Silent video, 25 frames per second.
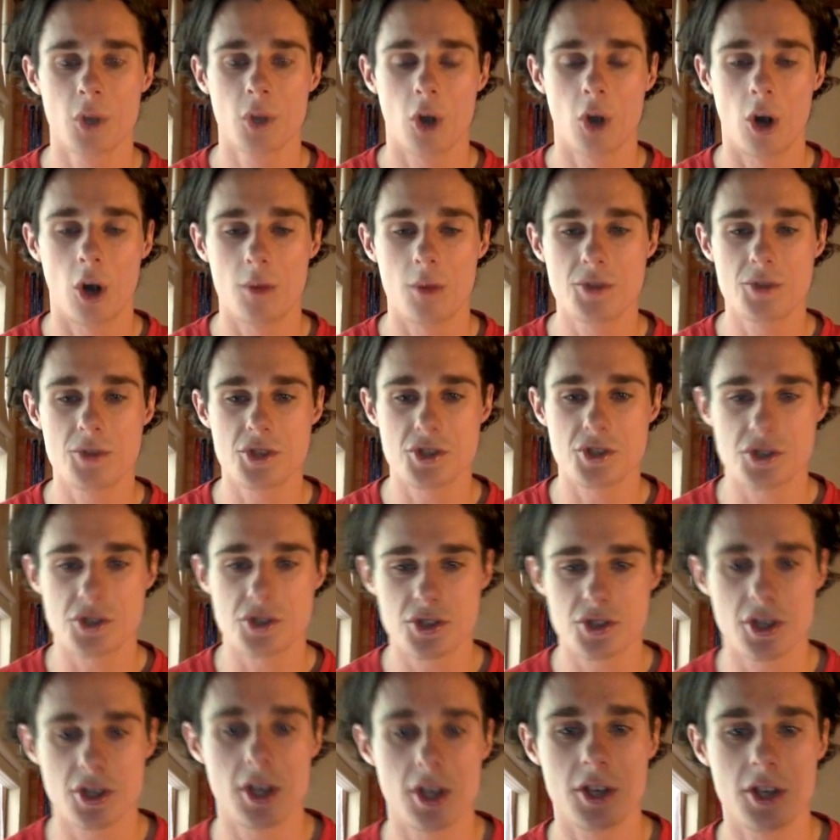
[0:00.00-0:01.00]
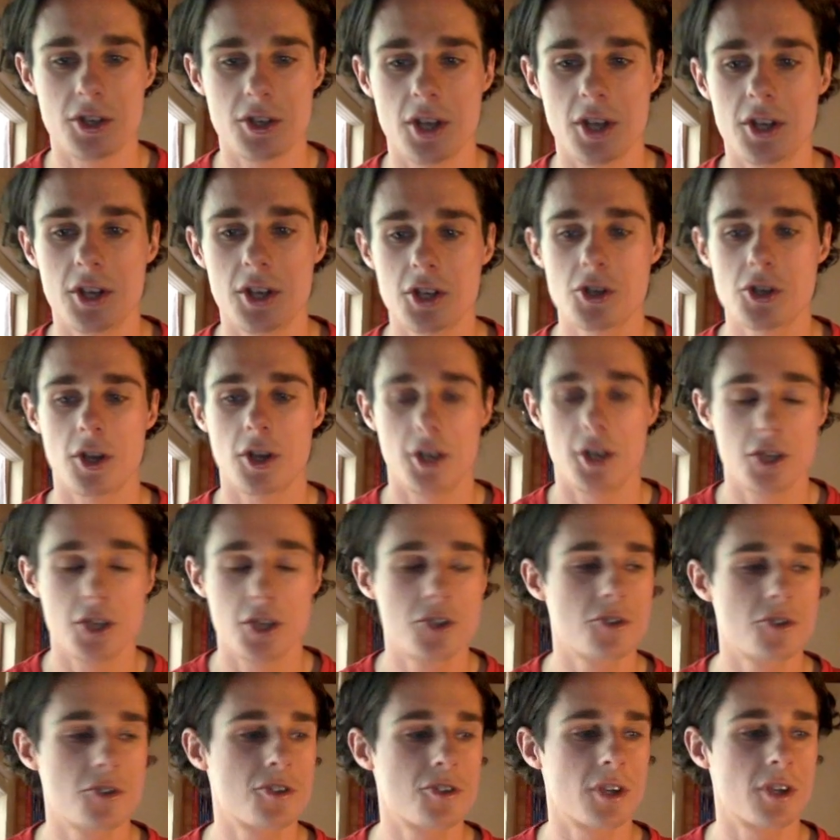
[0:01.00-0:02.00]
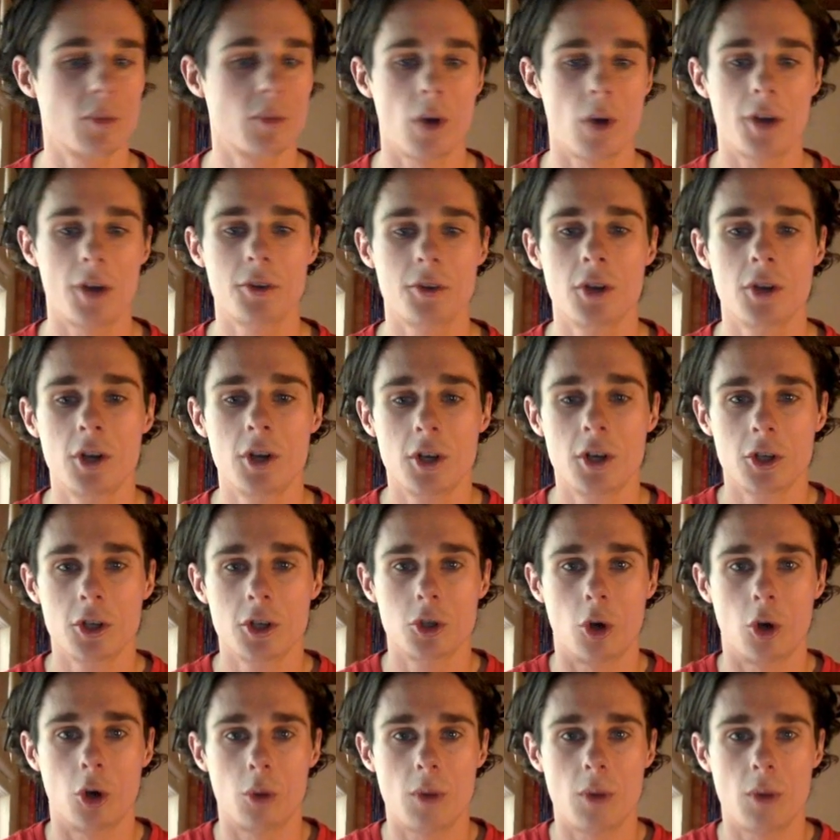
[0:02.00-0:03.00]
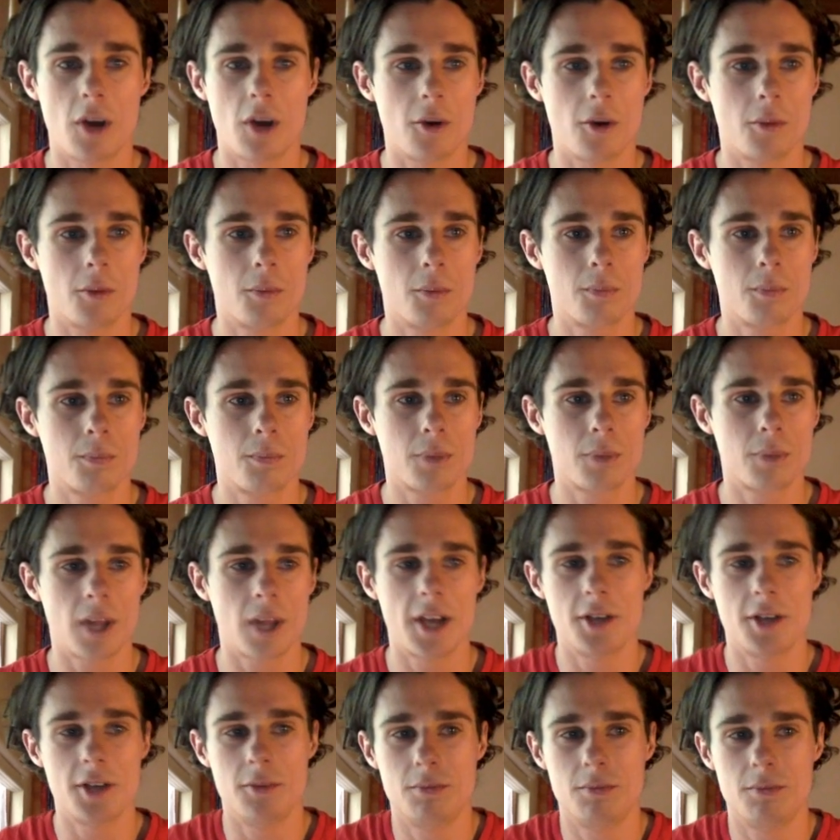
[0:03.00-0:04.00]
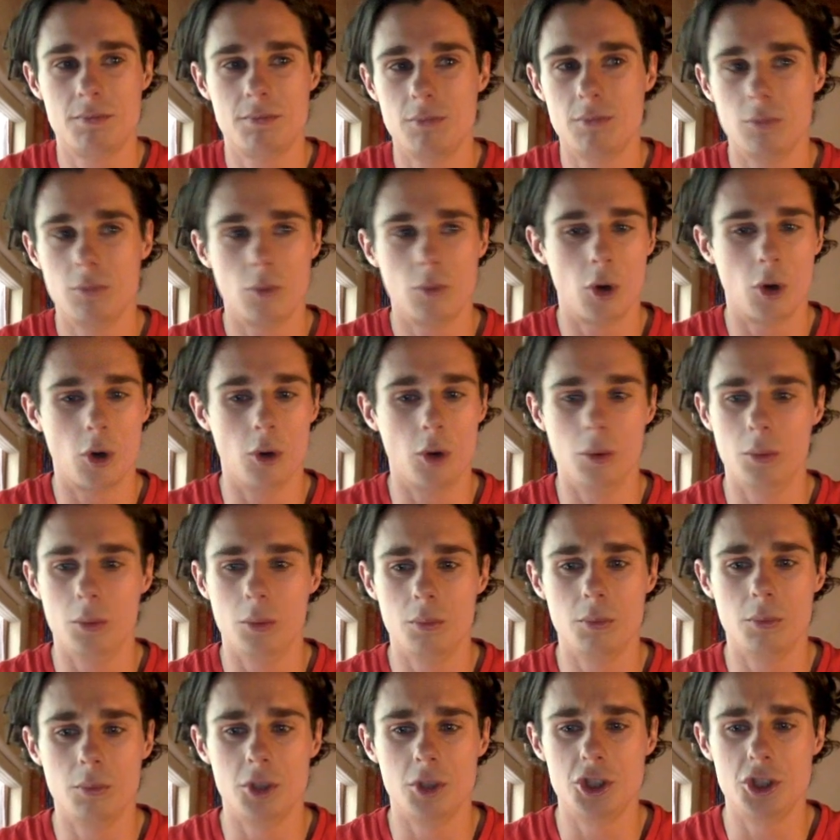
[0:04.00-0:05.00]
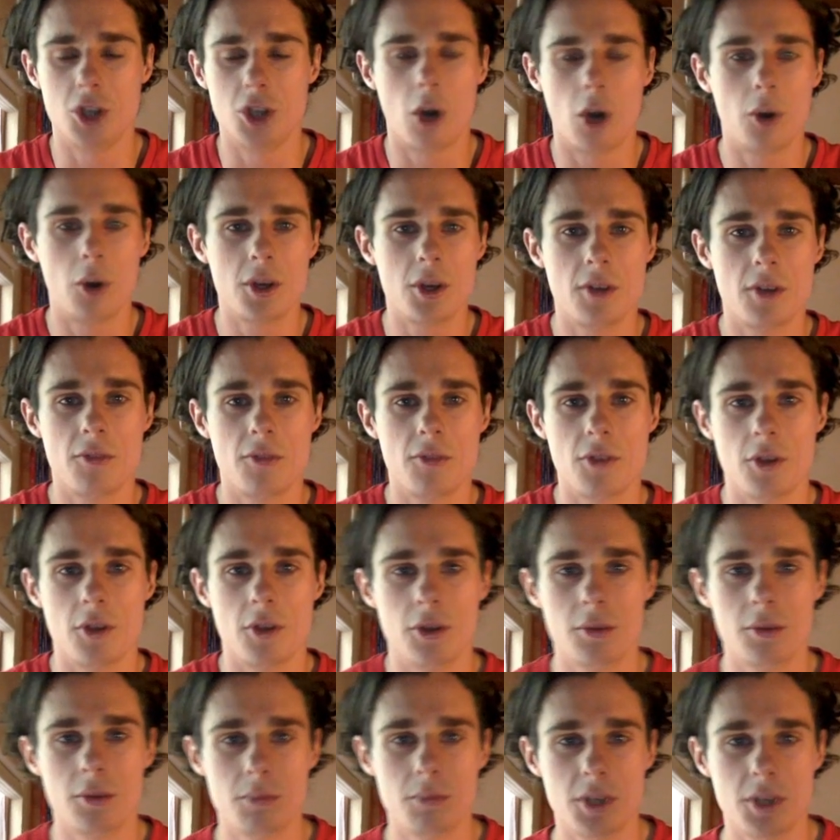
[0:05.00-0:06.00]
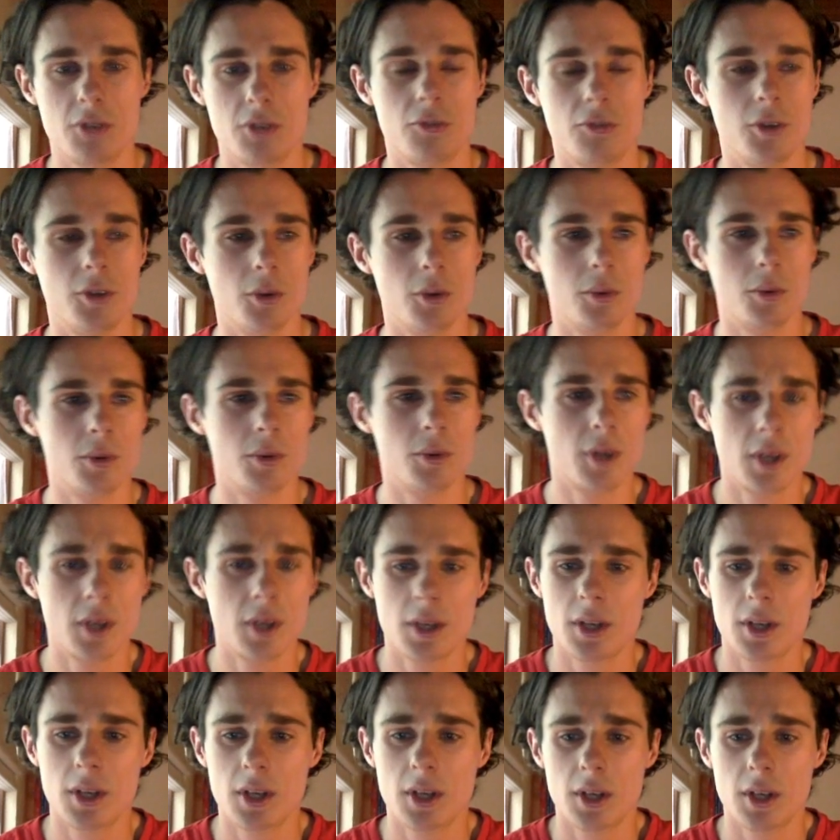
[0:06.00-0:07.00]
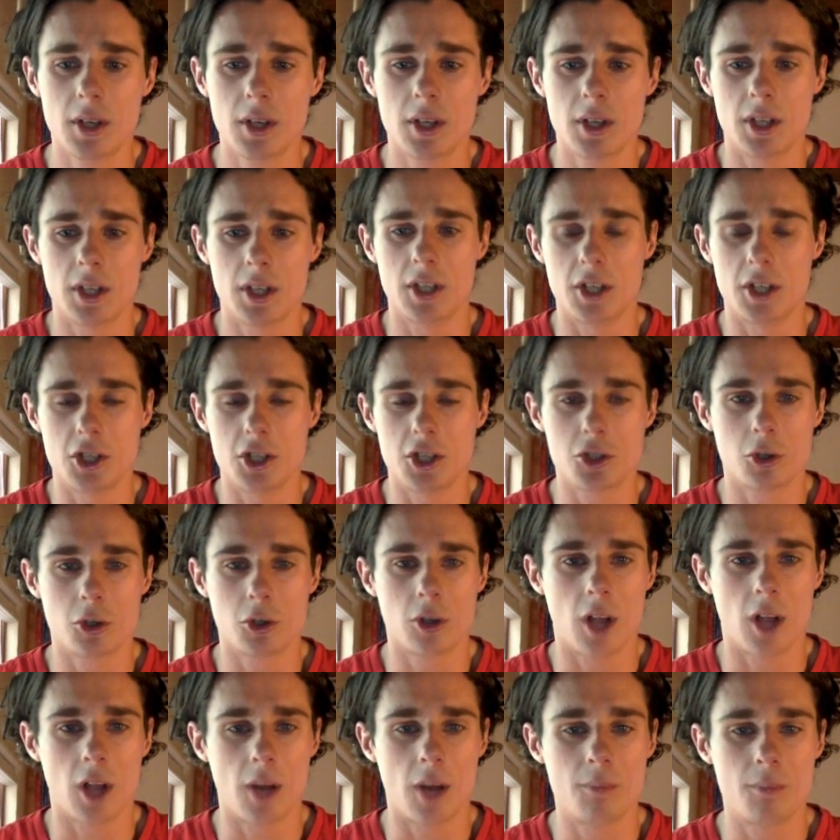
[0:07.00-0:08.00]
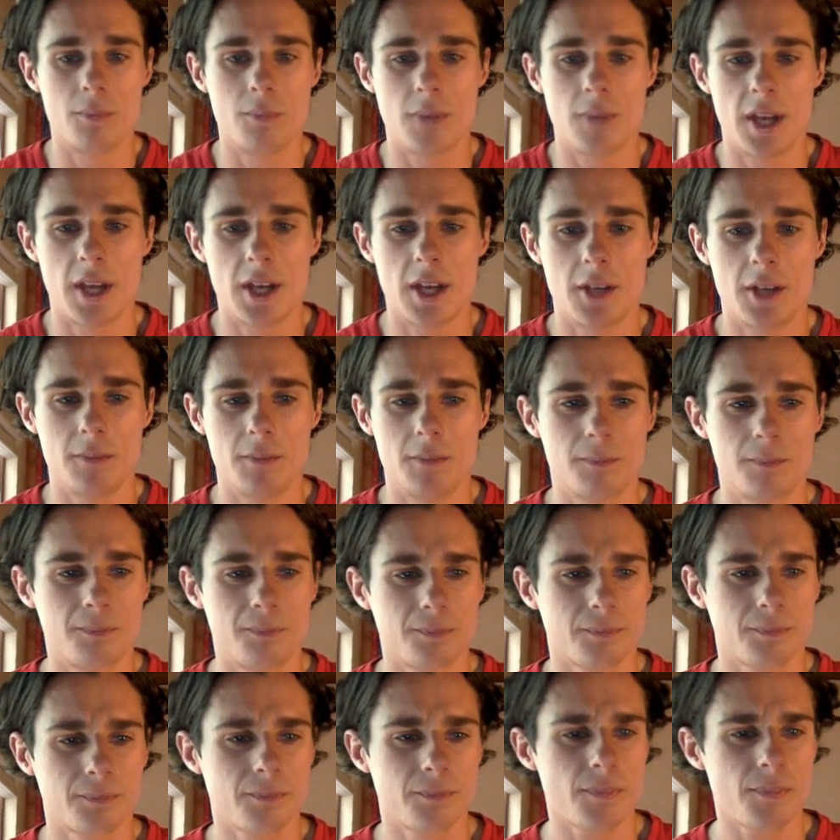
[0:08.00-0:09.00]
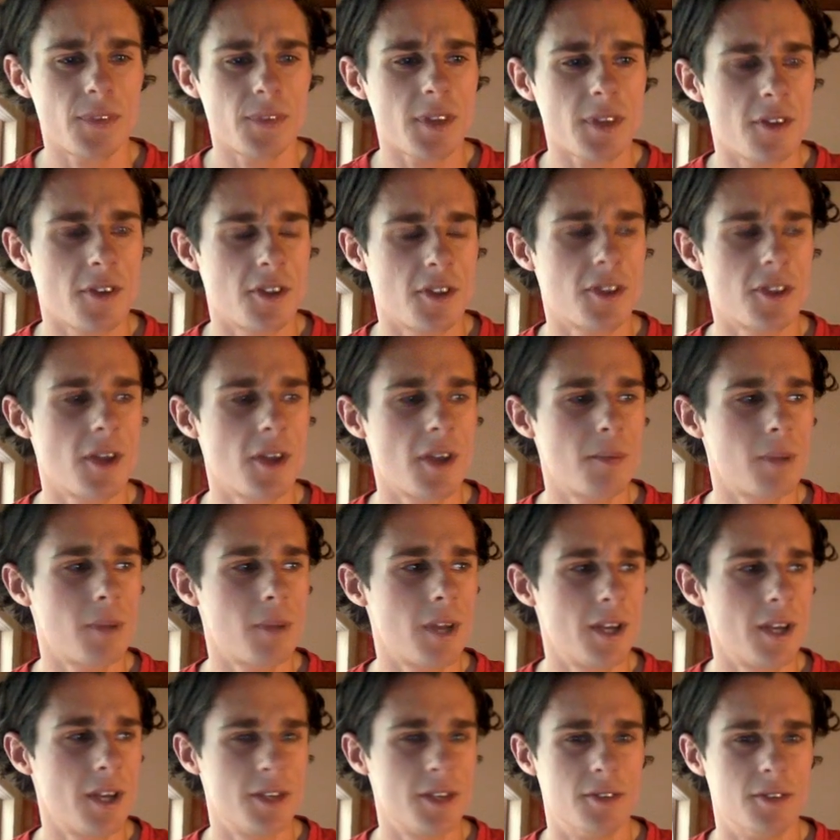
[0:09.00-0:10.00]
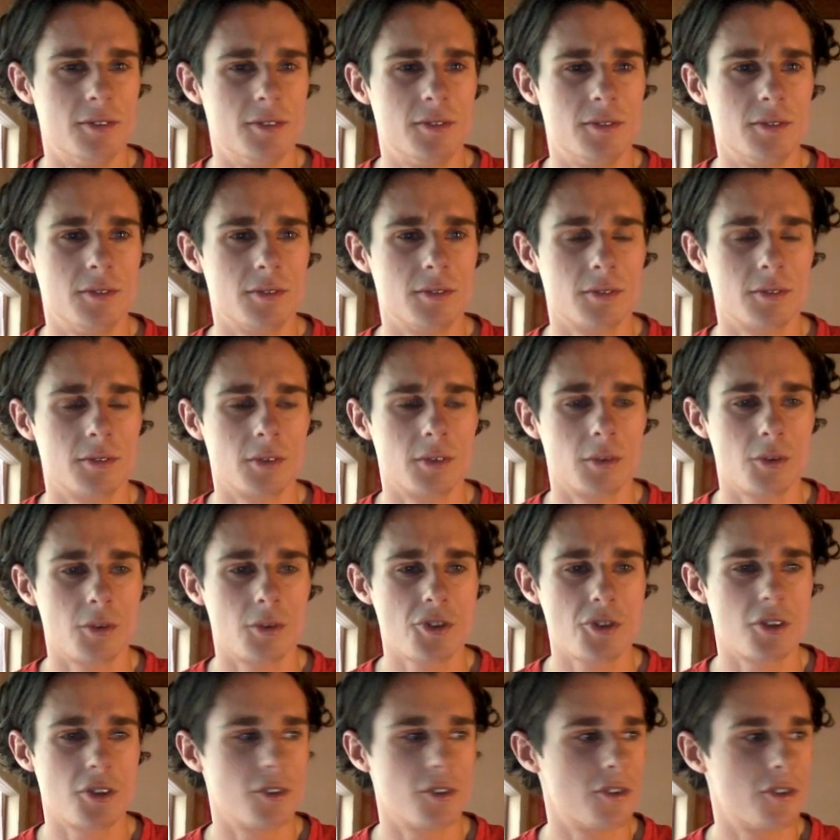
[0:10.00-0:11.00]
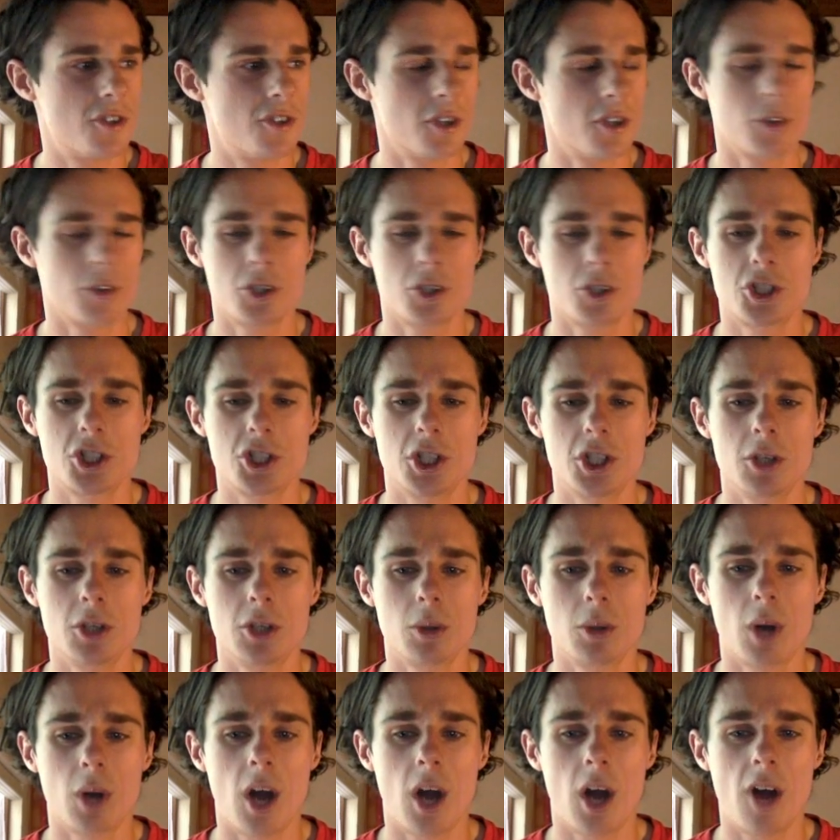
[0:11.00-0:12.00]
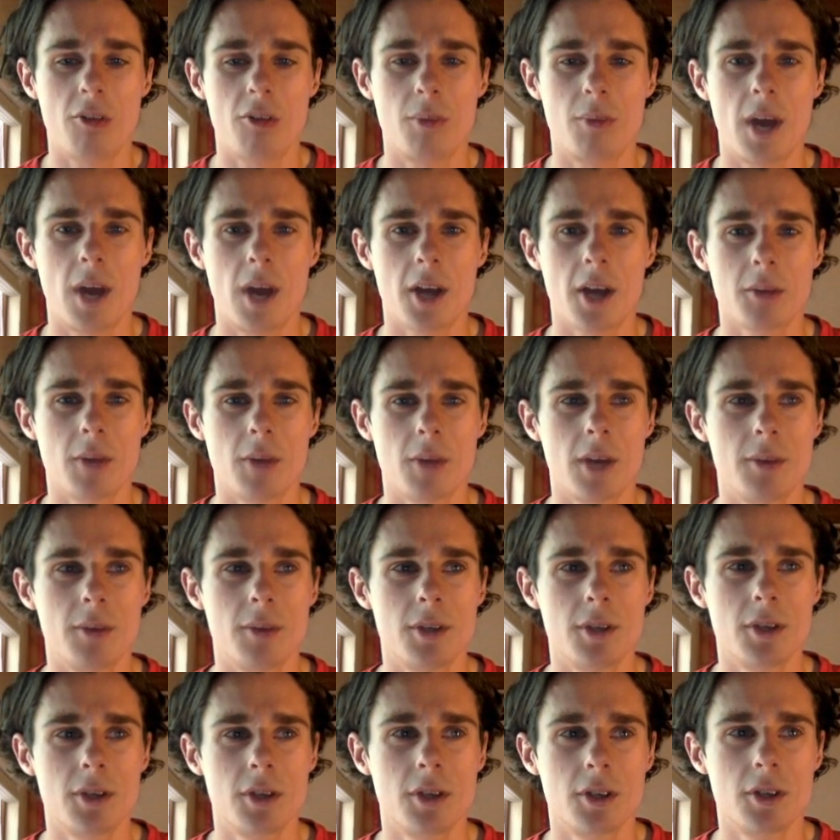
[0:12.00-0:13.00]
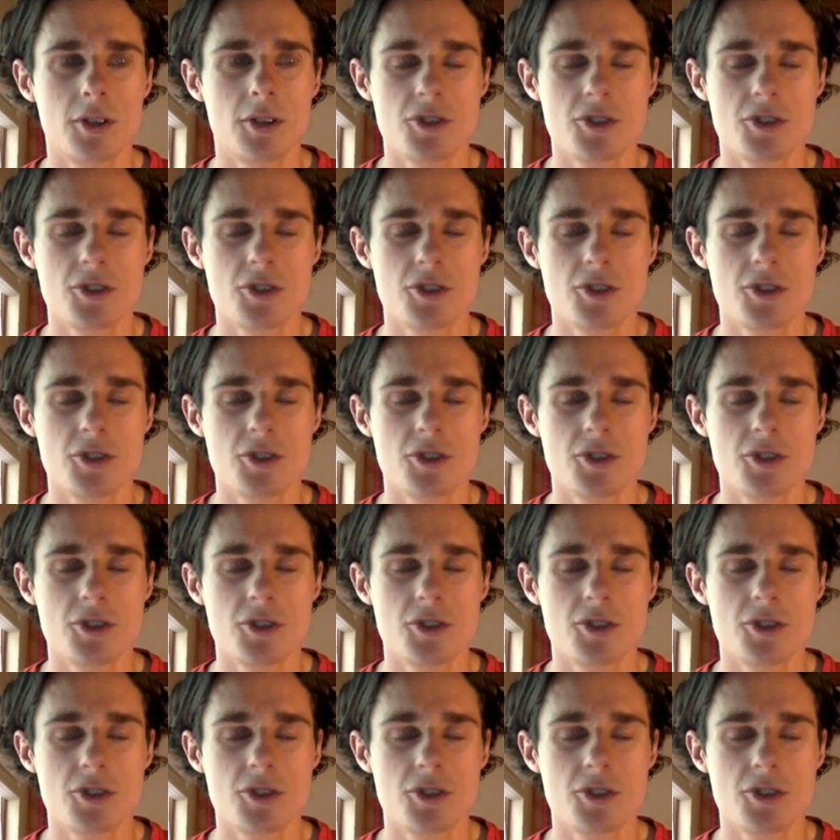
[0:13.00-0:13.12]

Hobbs is an interesting one. Caldwell played, well, majority of the midfield in intra-club, and I think they played, was it Dylan Shield half-back maybe?